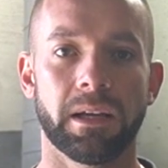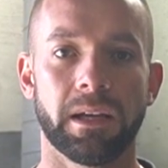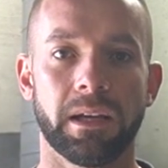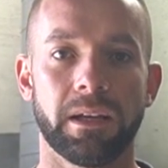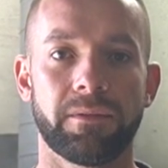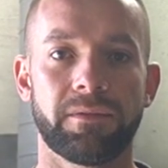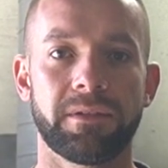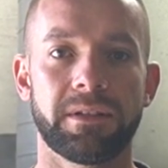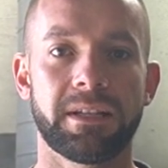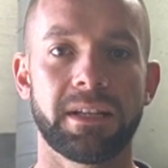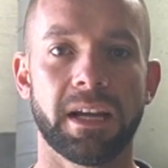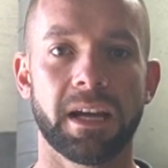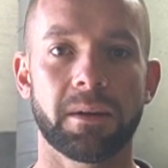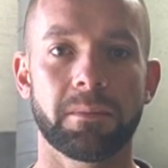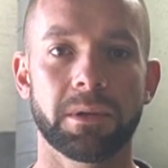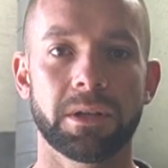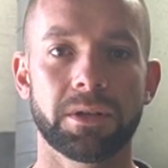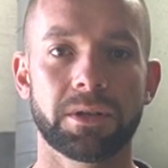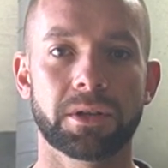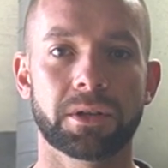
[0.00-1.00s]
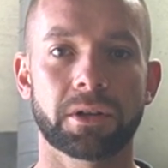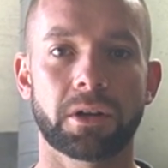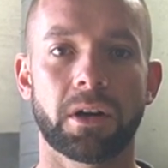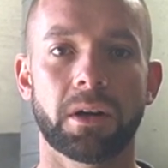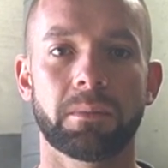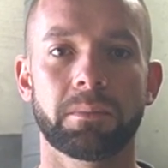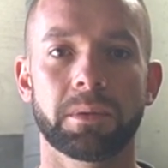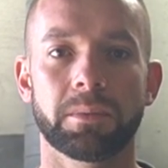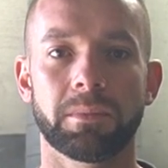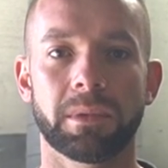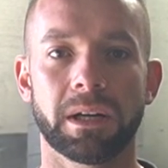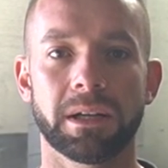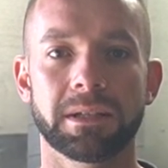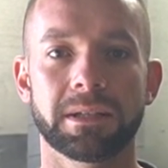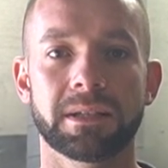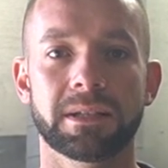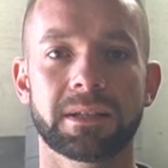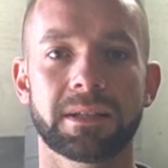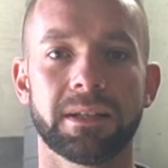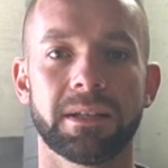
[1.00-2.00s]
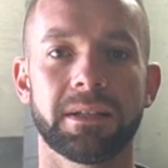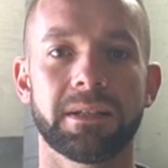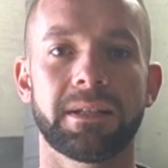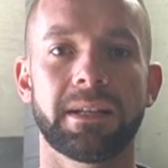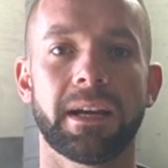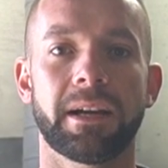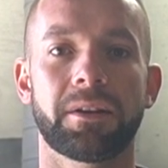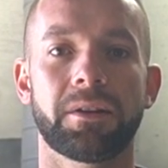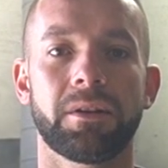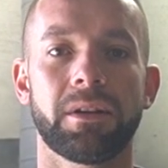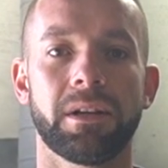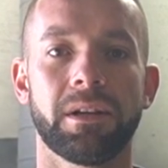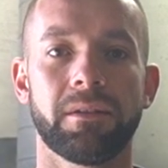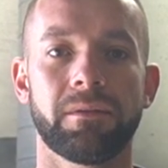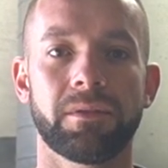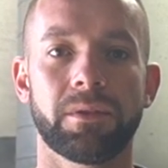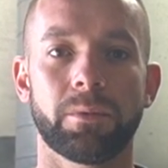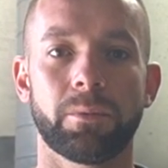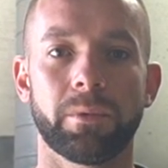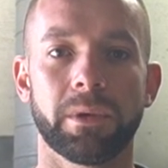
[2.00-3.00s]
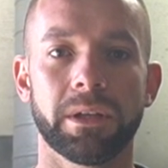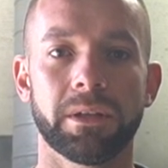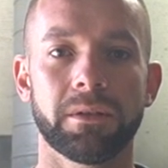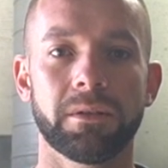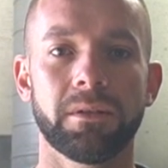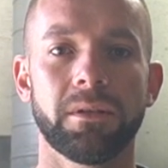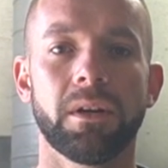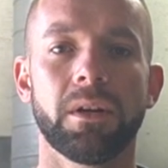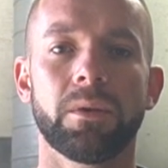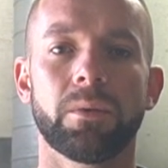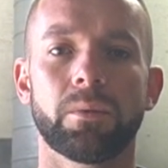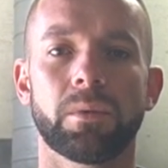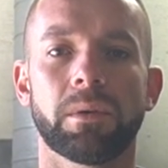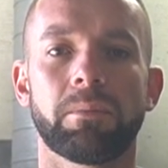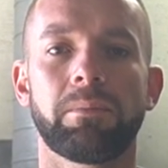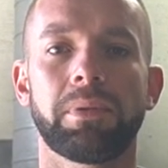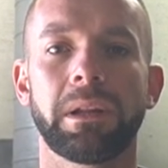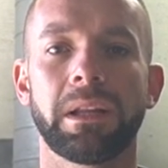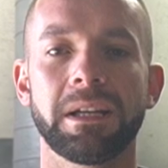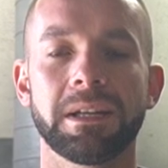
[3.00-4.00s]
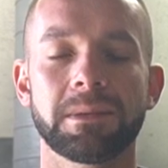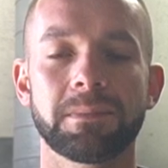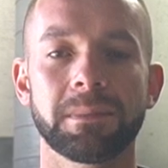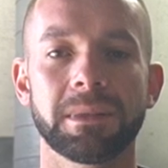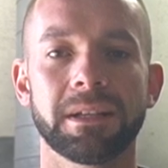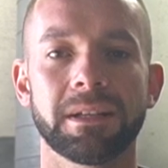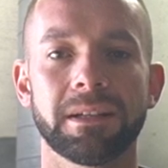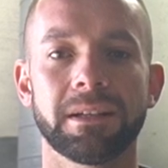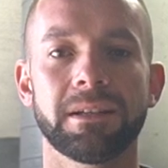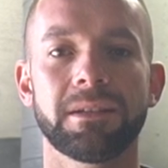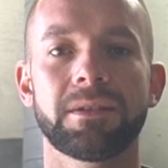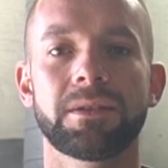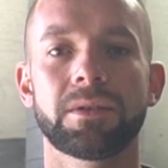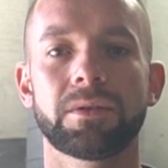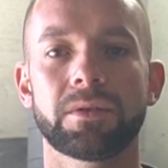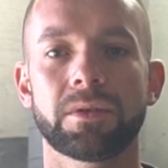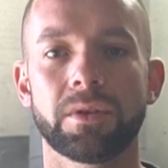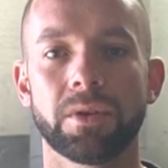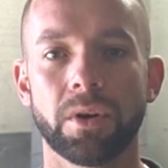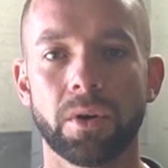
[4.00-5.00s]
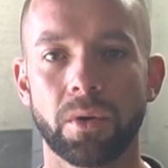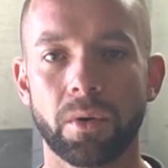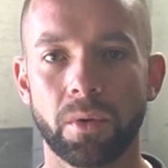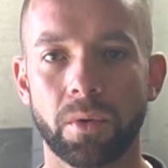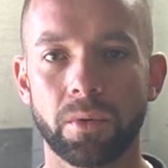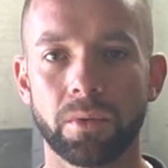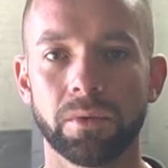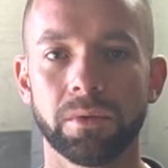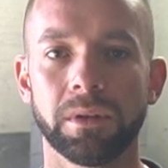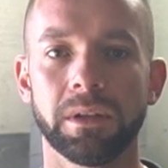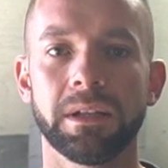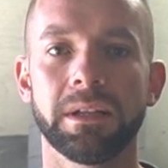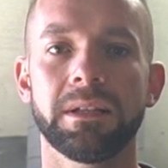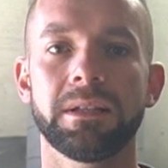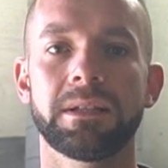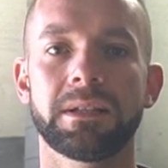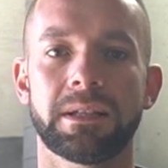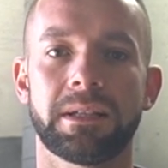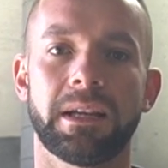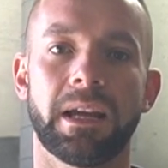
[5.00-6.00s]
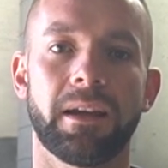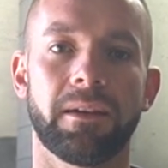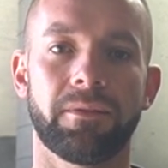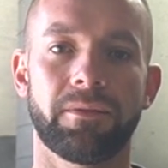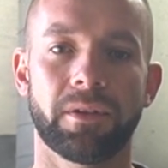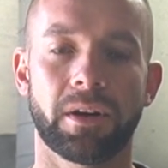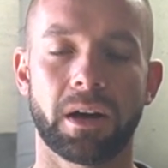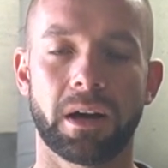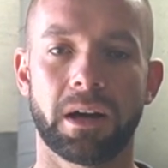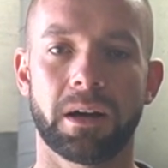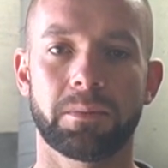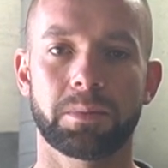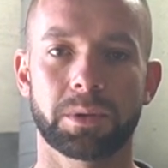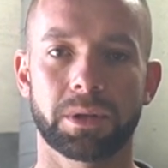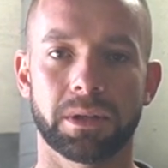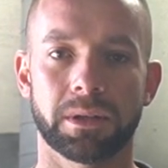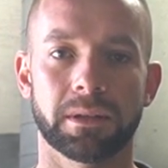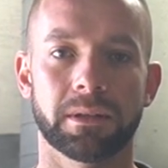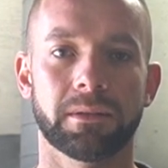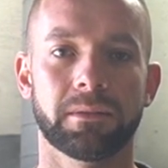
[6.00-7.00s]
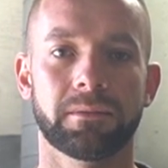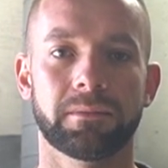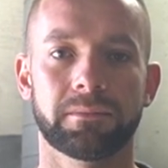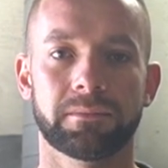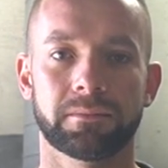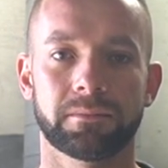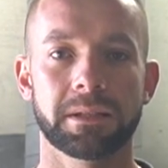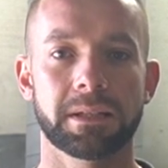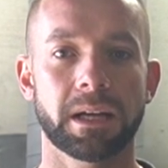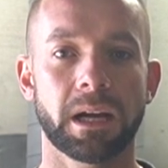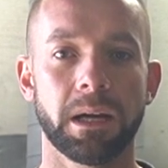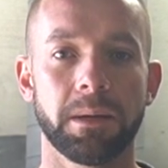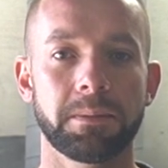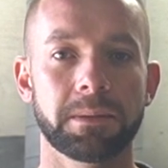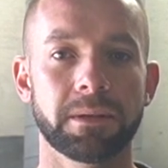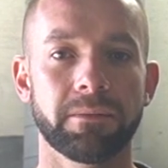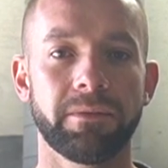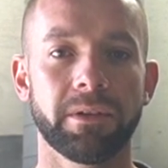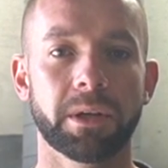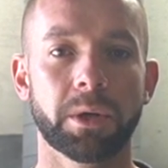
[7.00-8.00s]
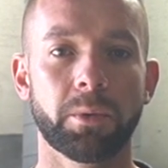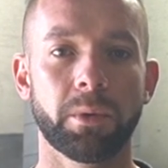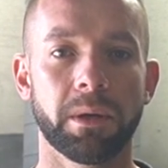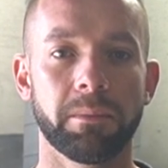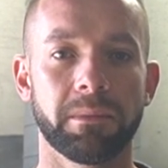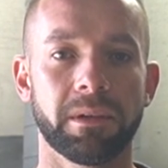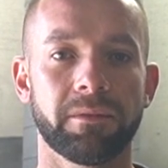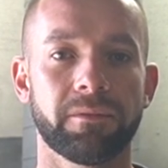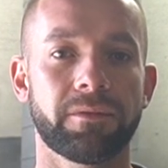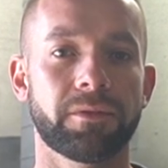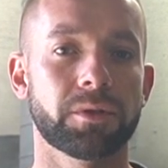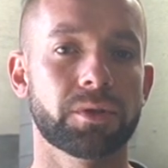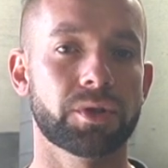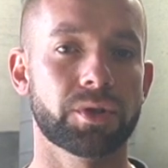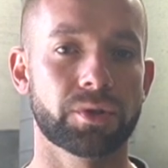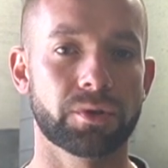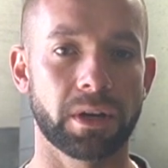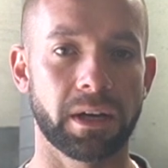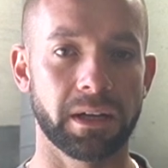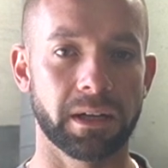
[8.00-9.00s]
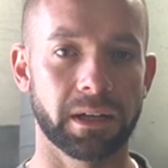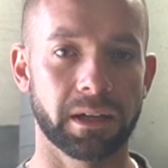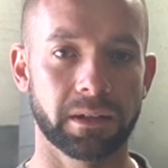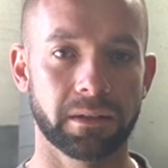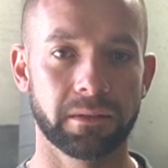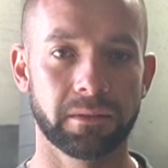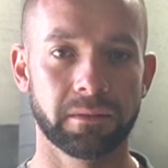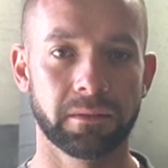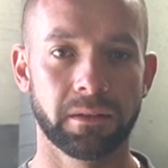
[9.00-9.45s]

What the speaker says: If damage compromises the integrity of the wheel, replacement is the only safe option. Types of equipment for straightening.